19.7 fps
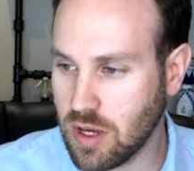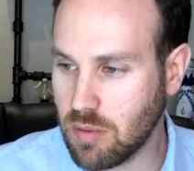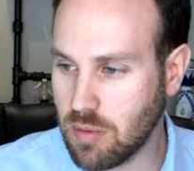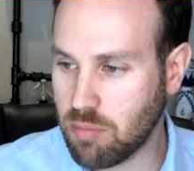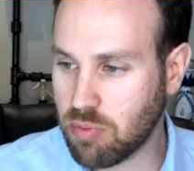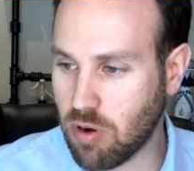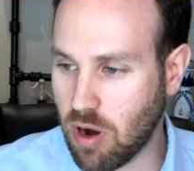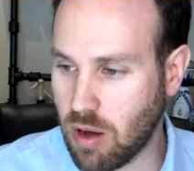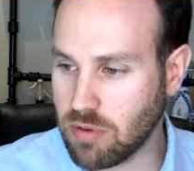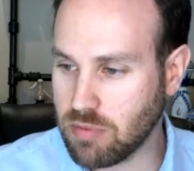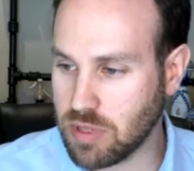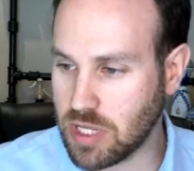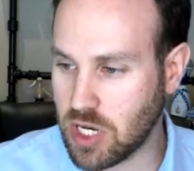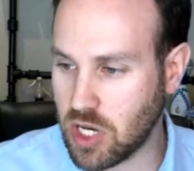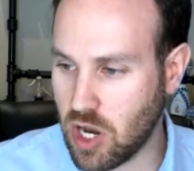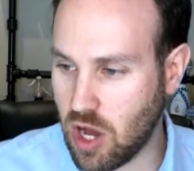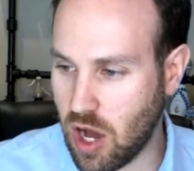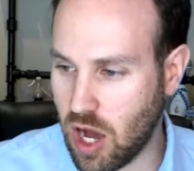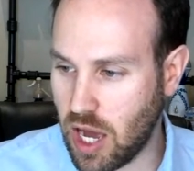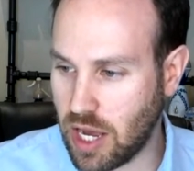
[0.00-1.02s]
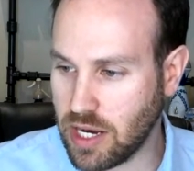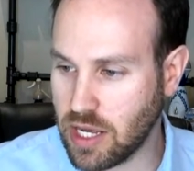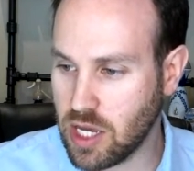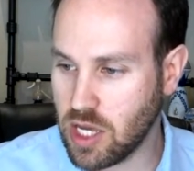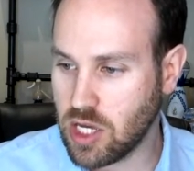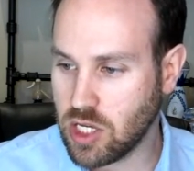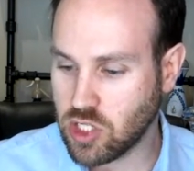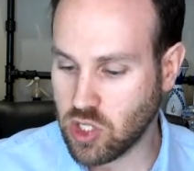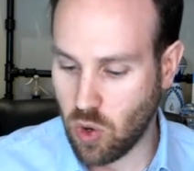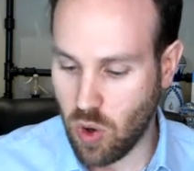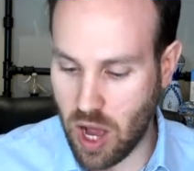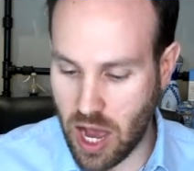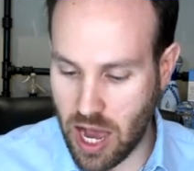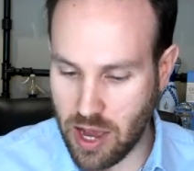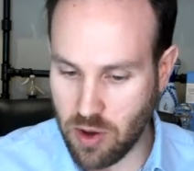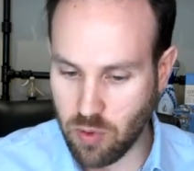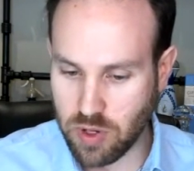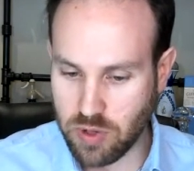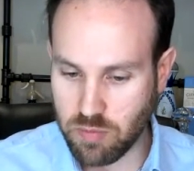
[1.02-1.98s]
Probably not. So
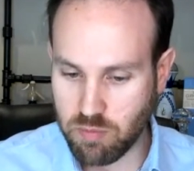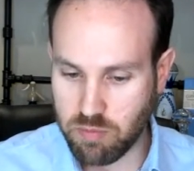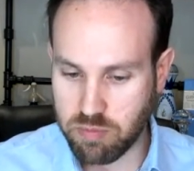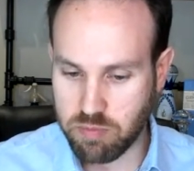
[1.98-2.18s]
I would